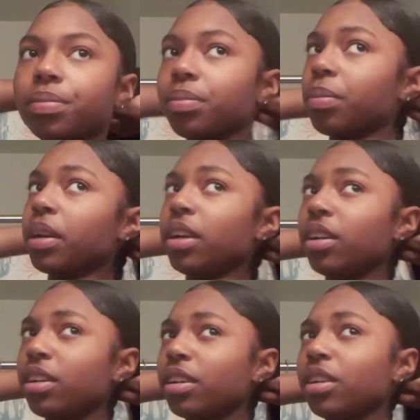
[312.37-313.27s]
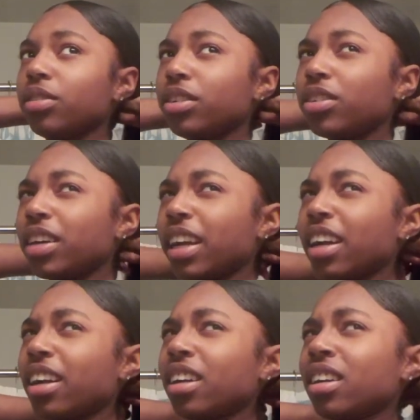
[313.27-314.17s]
Put it on her real hair,
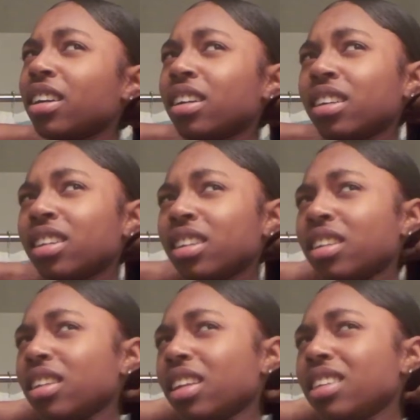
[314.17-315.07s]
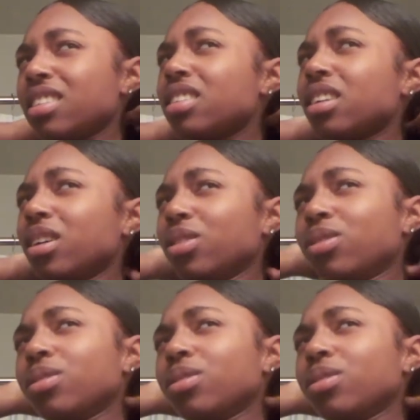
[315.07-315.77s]
like so.